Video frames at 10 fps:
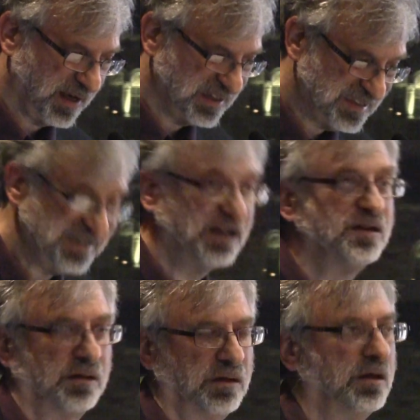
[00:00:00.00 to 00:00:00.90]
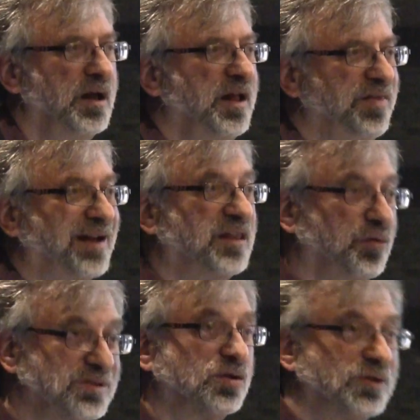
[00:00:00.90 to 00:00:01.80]
signal that
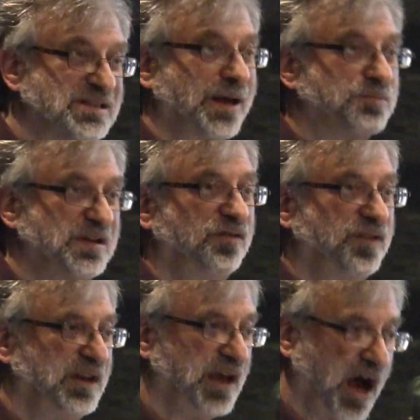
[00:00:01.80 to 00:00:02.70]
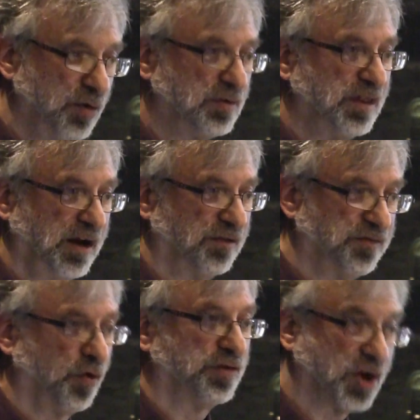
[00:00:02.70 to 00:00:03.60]
there is a receptivity out there
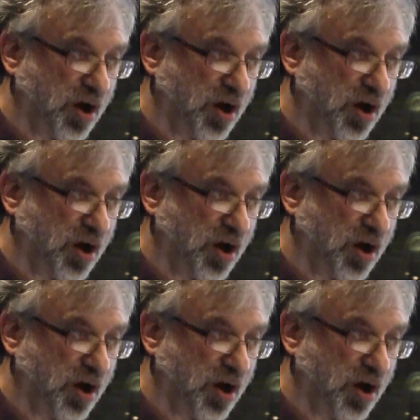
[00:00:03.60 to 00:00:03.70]
for the